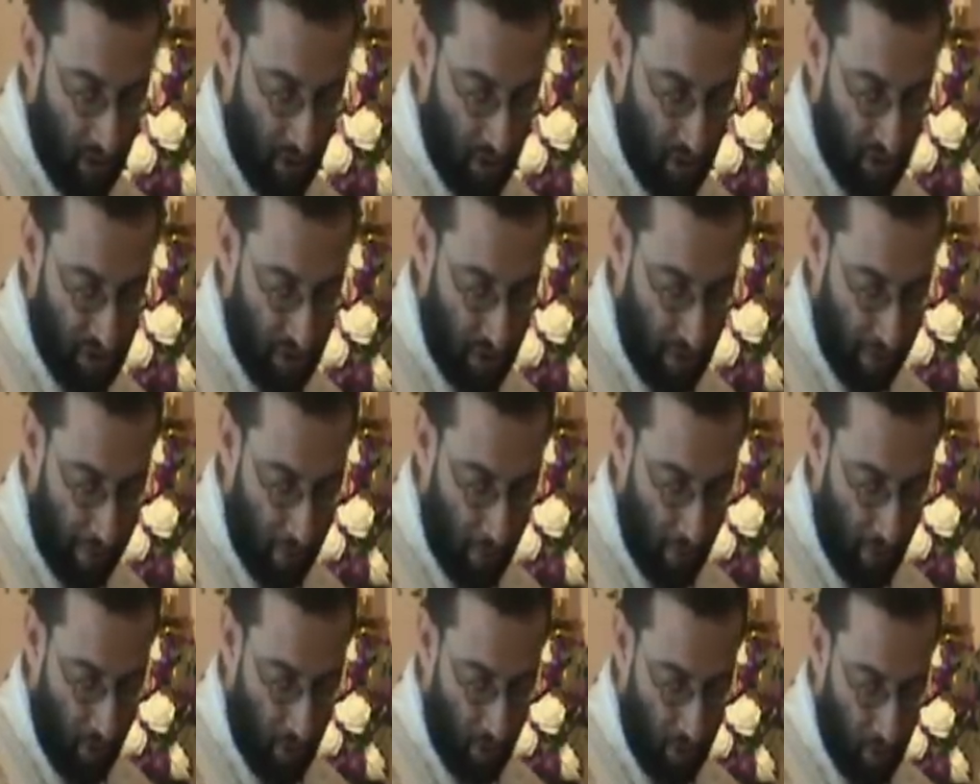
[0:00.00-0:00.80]

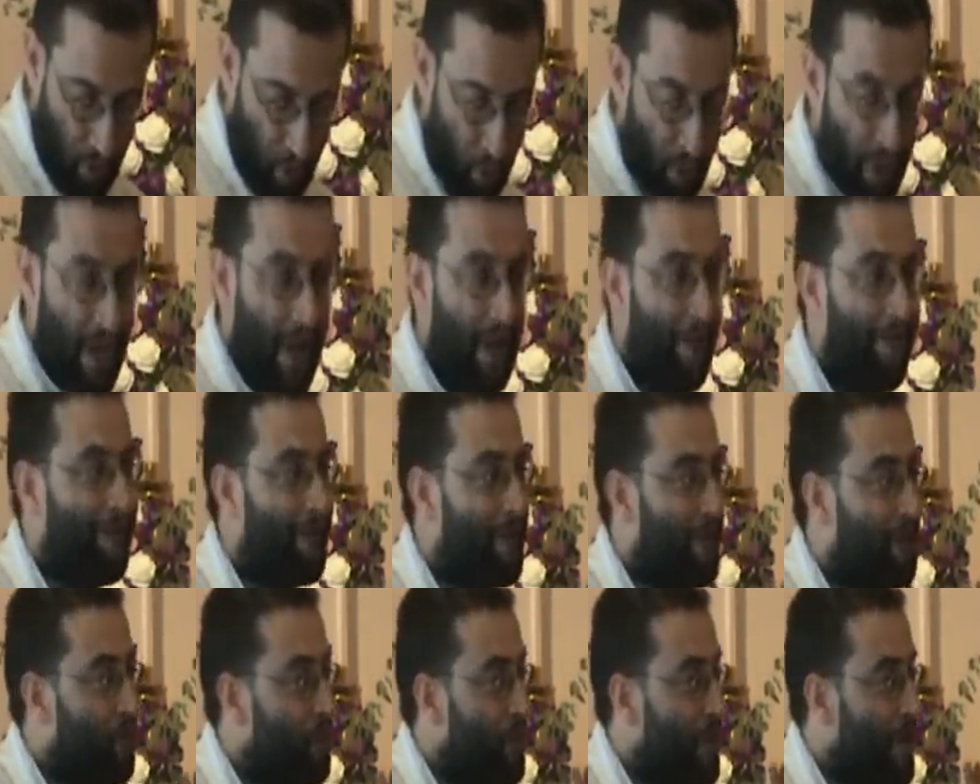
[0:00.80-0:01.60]
because overall
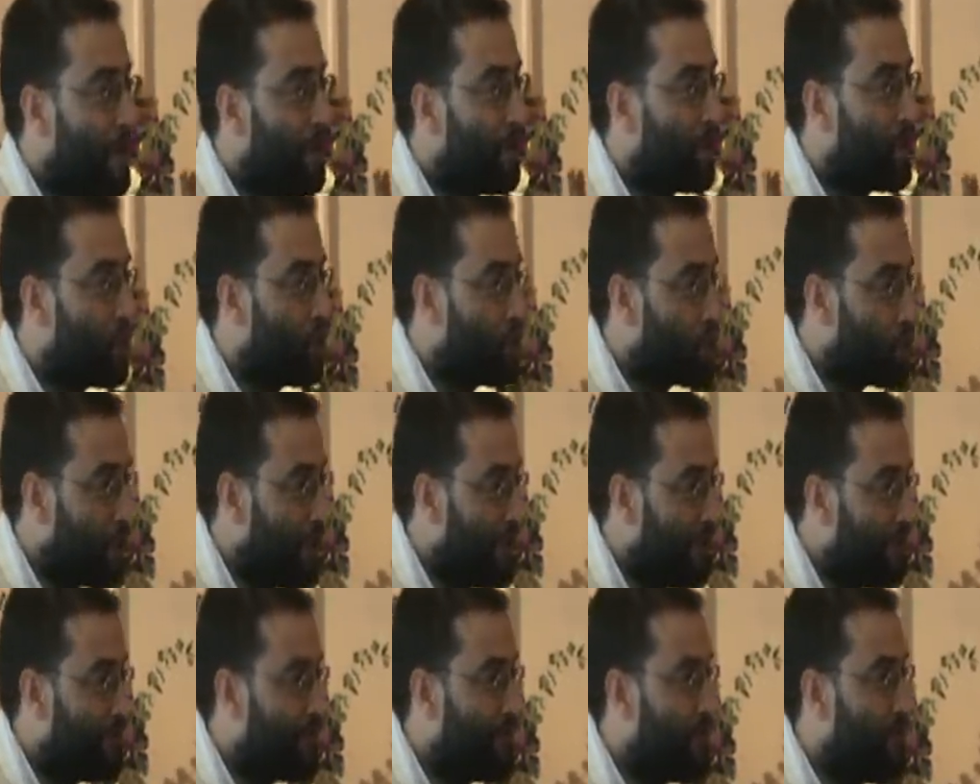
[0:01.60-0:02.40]
we
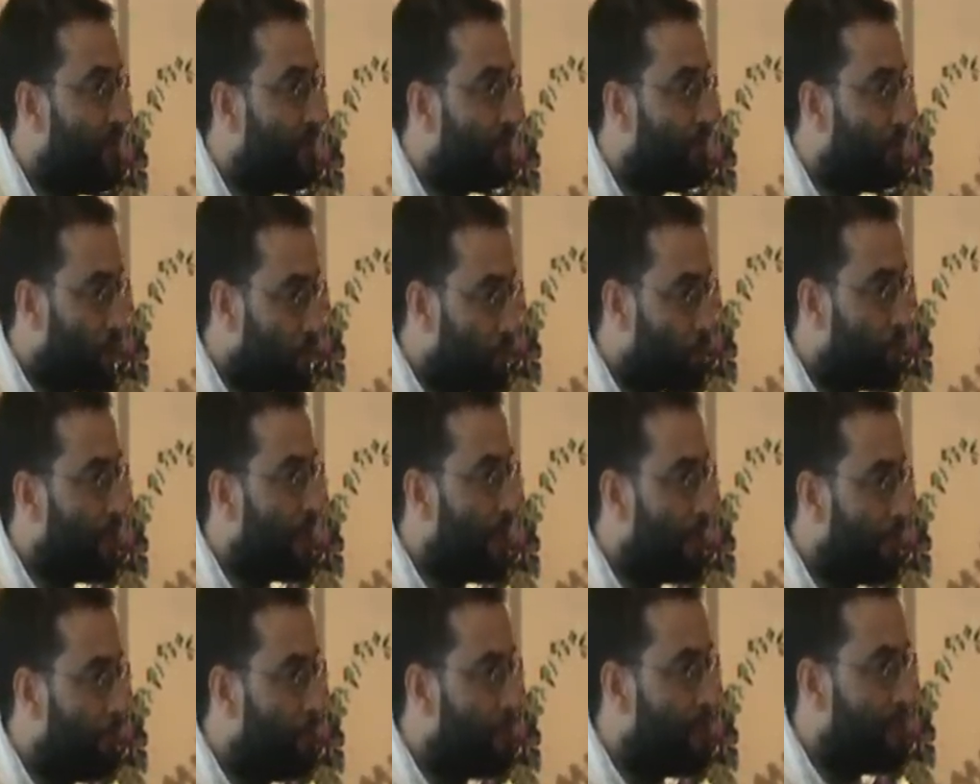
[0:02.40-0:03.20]
are grateful of
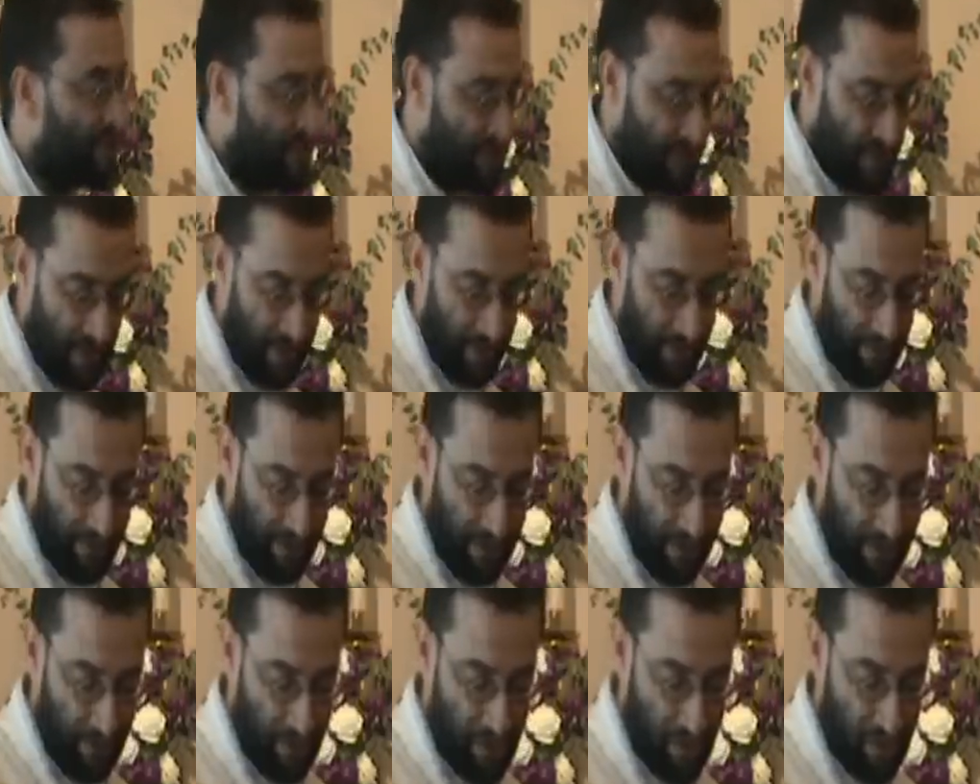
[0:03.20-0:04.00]
what we have
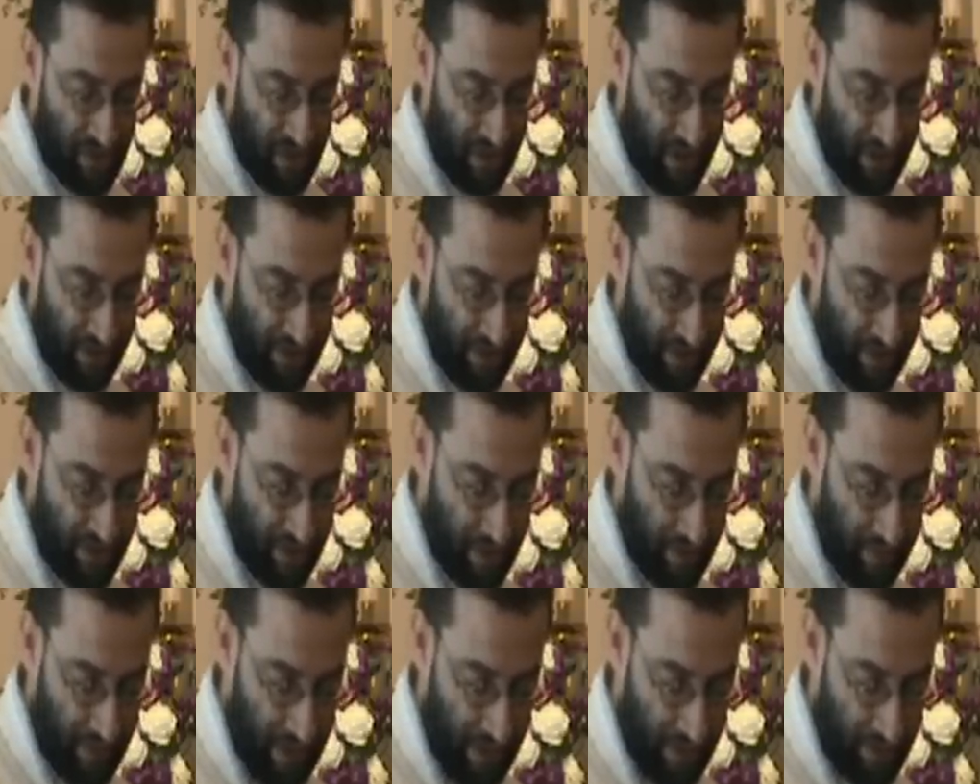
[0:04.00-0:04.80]
received in the
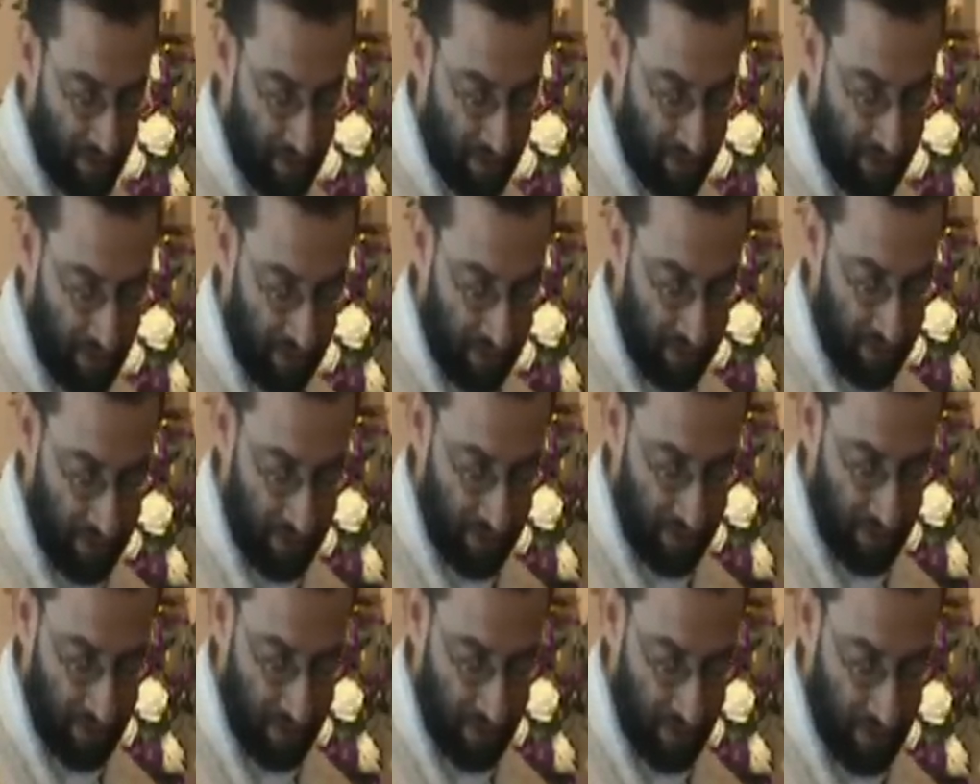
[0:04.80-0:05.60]
Society of St. Pius
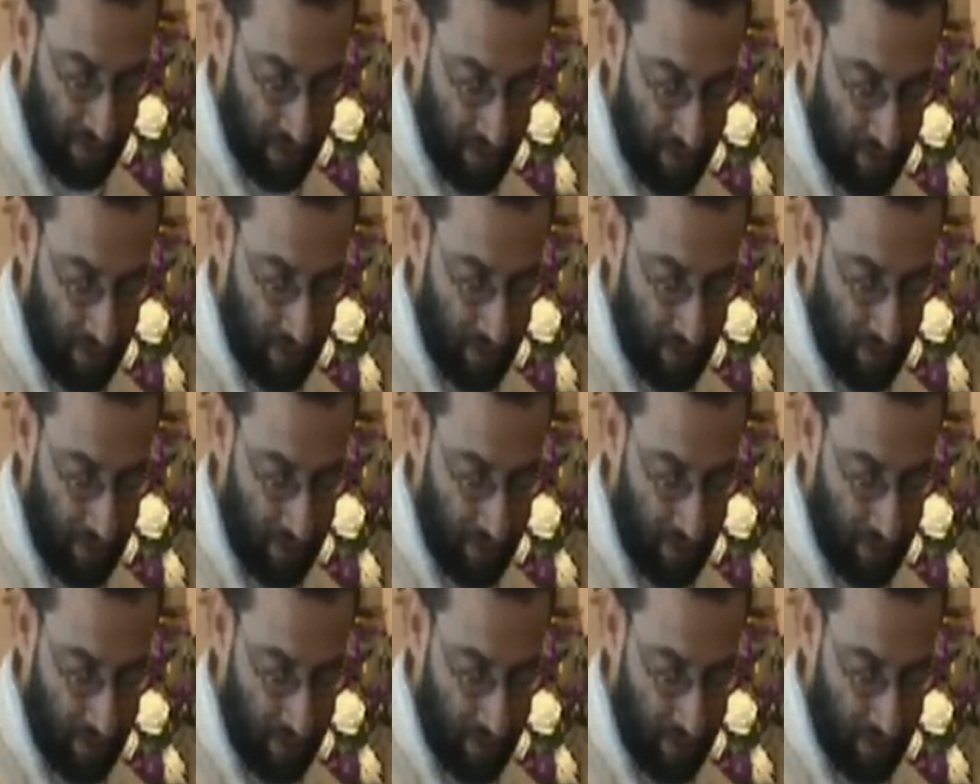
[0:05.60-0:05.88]
X.